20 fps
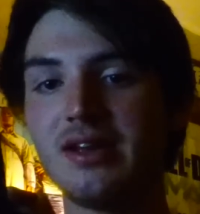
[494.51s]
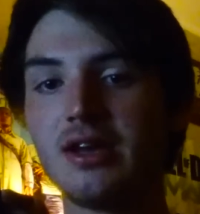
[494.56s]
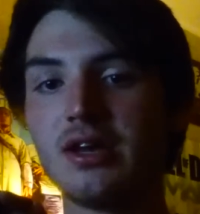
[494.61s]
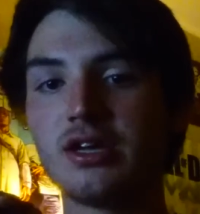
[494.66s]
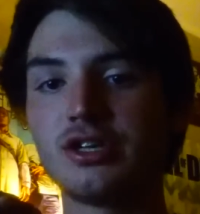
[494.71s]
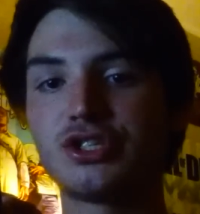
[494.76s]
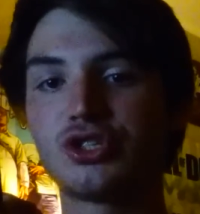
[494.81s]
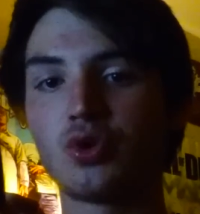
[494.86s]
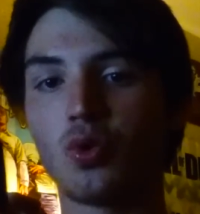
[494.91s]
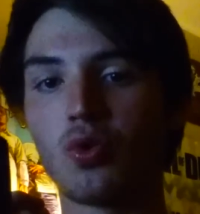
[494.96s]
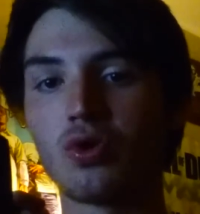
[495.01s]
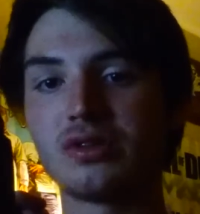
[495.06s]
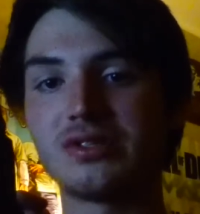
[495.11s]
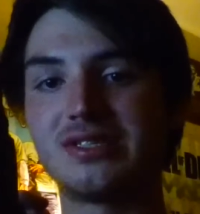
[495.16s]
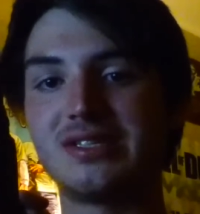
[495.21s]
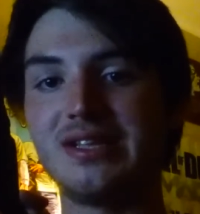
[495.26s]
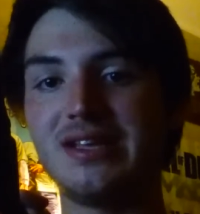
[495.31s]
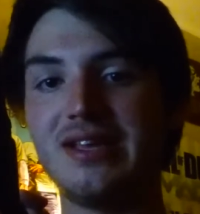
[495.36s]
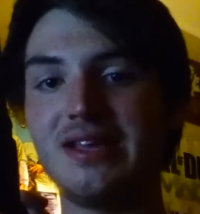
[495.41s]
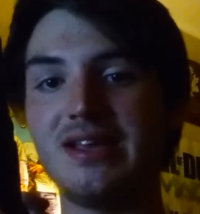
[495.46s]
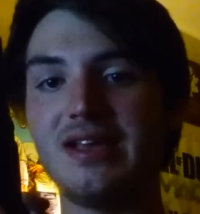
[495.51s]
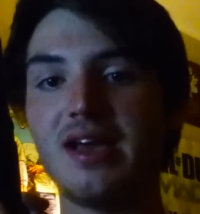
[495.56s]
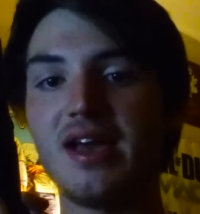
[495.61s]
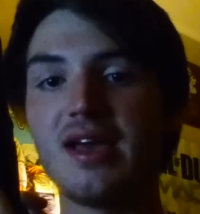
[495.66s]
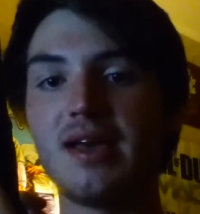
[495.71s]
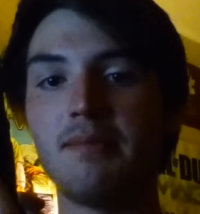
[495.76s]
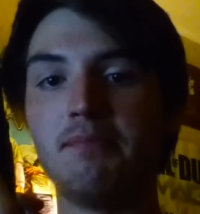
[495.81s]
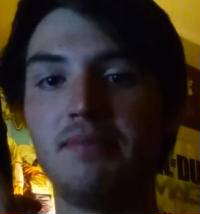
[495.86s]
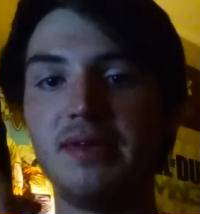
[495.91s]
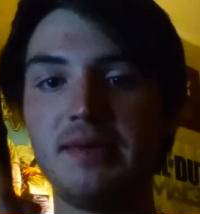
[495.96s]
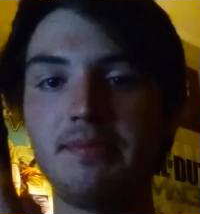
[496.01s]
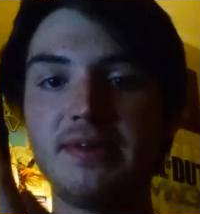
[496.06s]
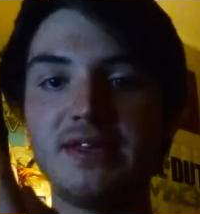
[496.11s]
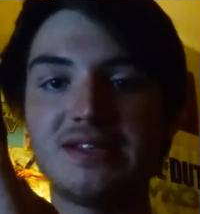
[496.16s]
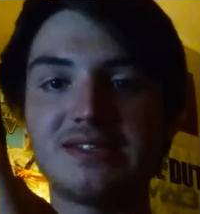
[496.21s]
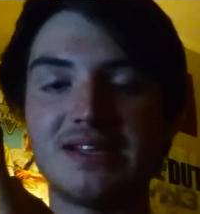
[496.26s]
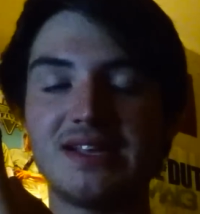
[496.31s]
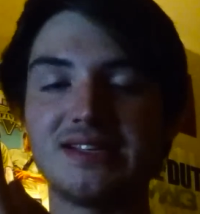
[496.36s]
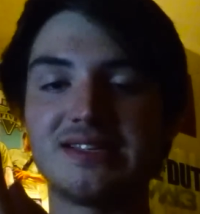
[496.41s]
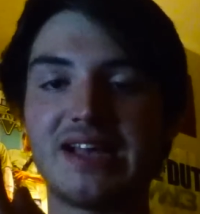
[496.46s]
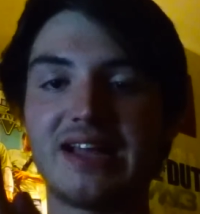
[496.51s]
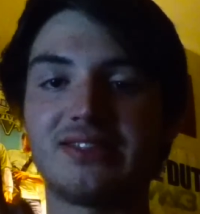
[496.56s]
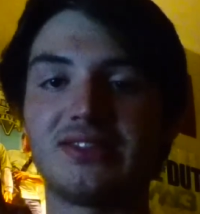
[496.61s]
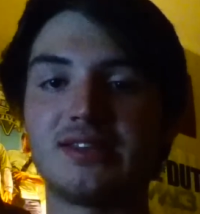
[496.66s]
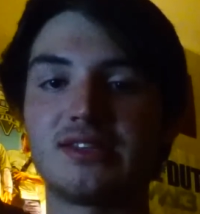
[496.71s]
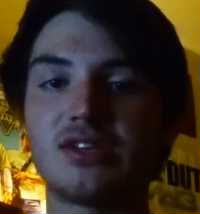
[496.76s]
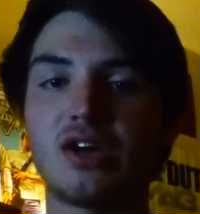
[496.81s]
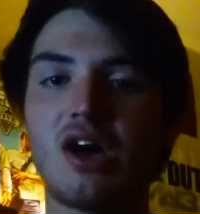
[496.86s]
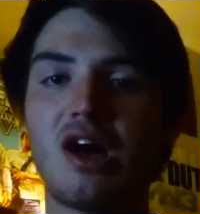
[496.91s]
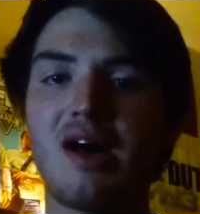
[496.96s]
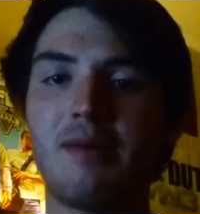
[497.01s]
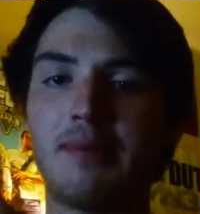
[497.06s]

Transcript: stores the BBs, is at the top.